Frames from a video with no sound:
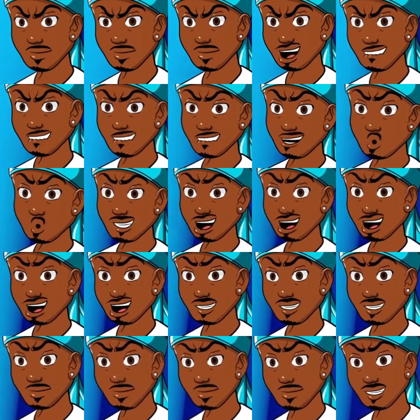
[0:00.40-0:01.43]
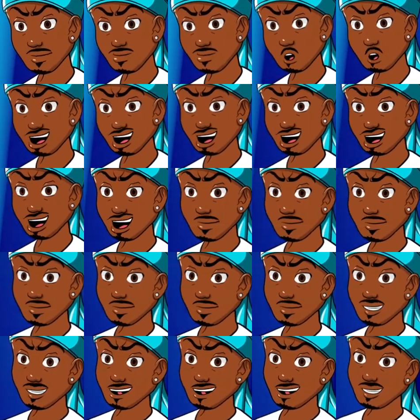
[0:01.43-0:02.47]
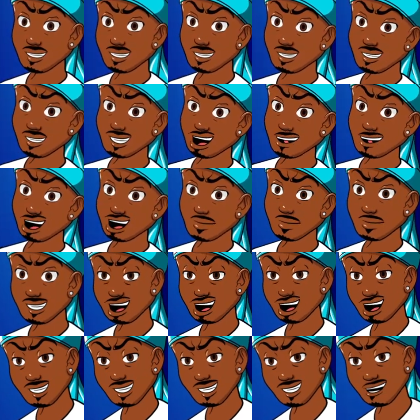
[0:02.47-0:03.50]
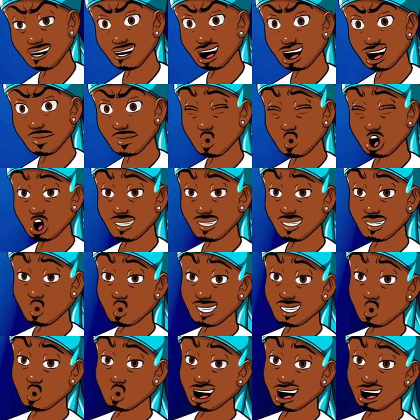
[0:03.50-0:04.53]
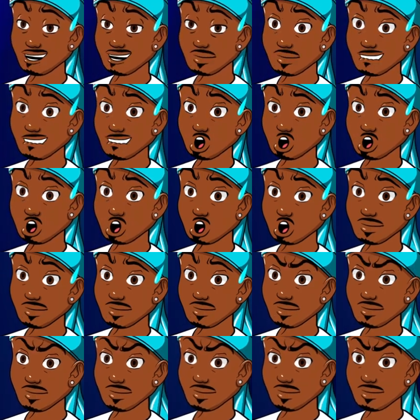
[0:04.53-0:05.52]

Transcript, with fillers: If you not subscribed to Stella Gang yet, what you waiting for?